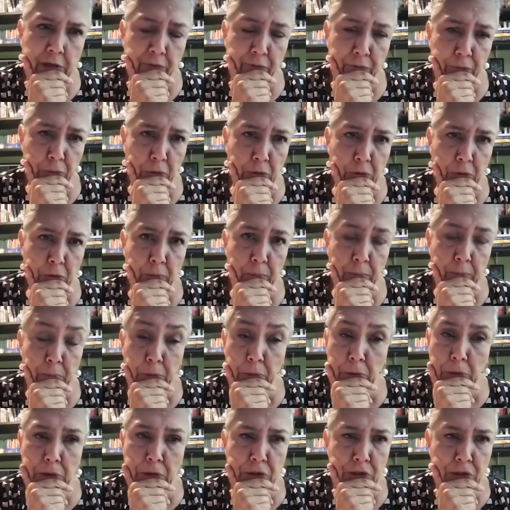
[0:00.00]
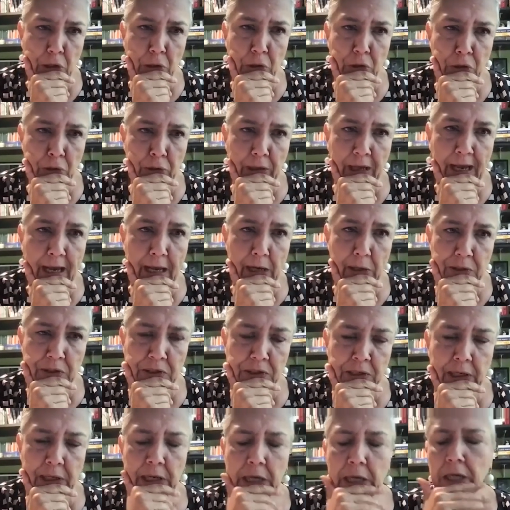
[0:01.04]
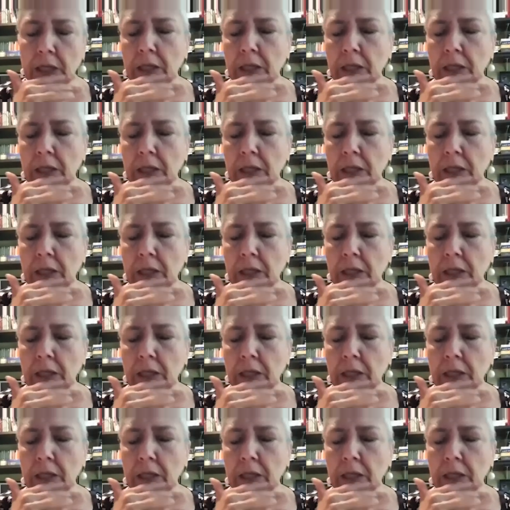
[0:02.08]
for more social housing in